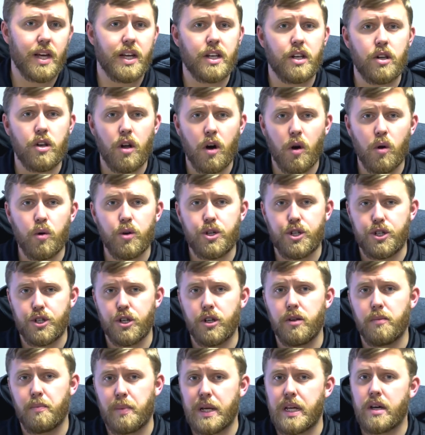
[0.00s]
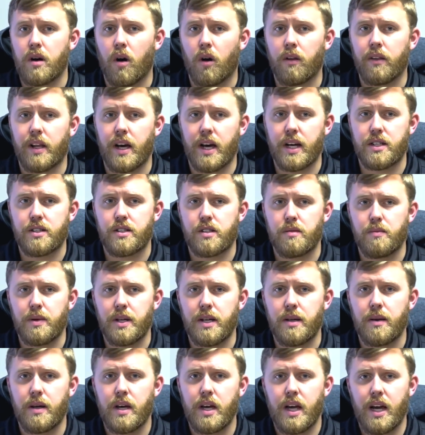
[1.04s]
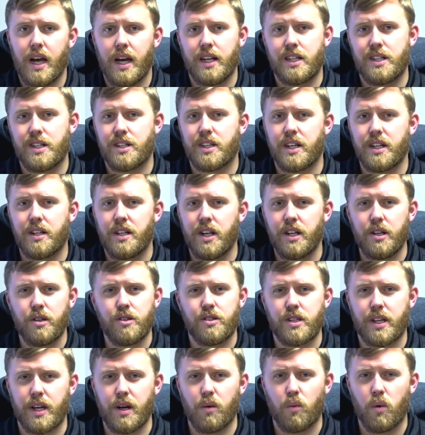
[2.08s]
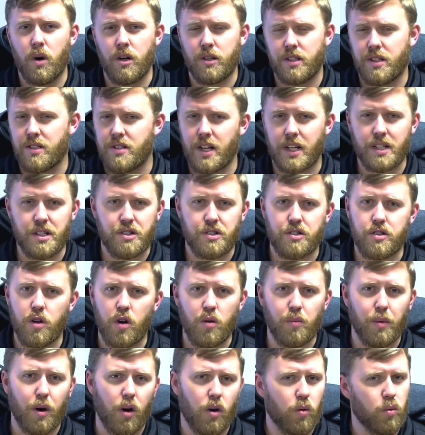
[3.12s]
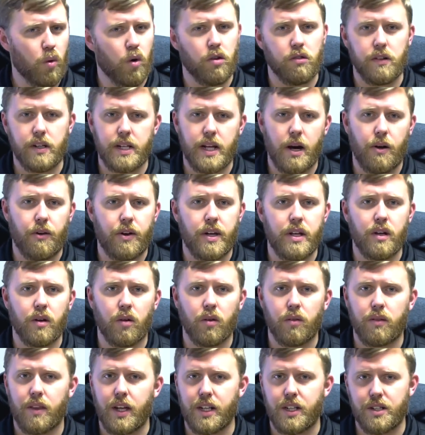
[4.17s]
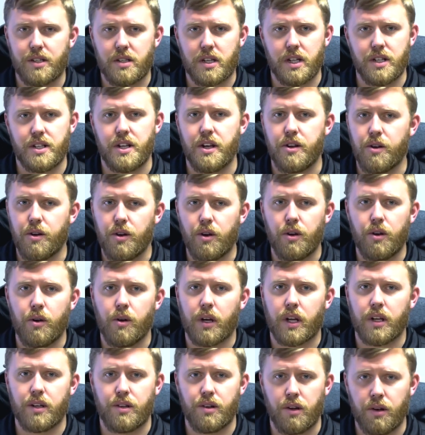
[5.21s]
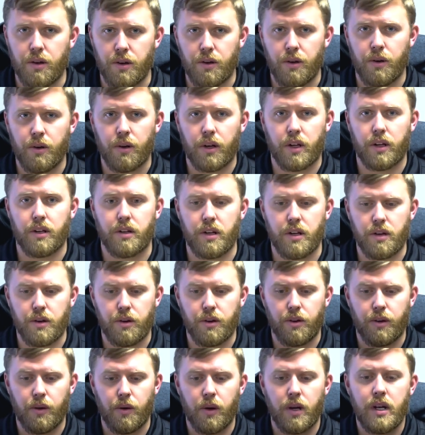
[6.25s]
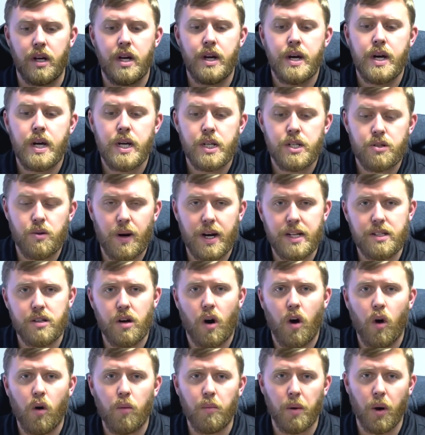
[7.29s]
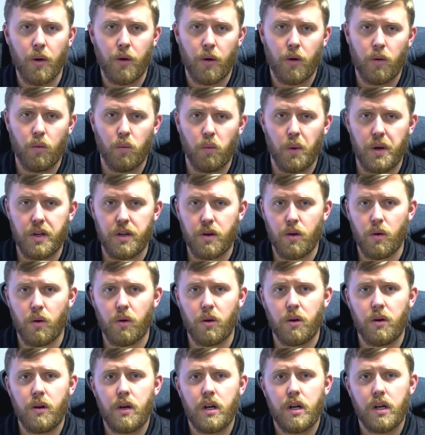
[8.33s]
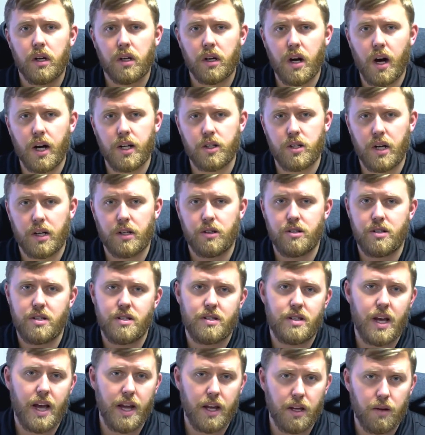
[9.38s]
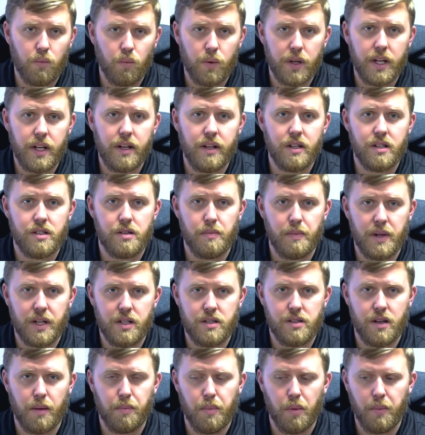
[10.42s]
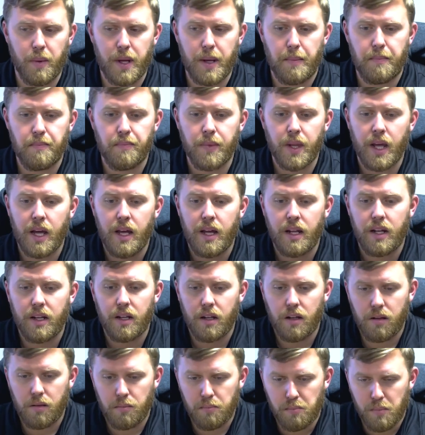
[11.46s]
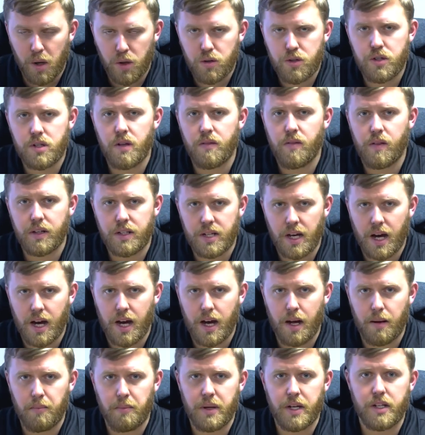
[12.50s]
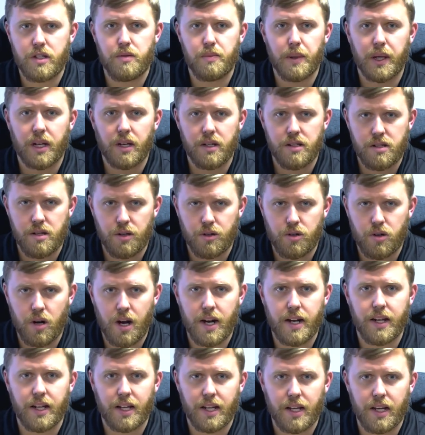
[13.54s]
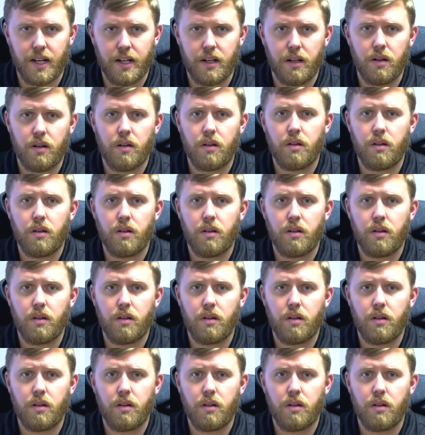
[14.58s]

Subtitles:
know should be on the estimate, it just continues to get worse. It's like a snowball rolling down a hill. They just continue to do it, continue to do it, continue to do it. So as a homeowner, when your contractor says, hey, we need to submit a supplement, most of the time it's because they're trying to get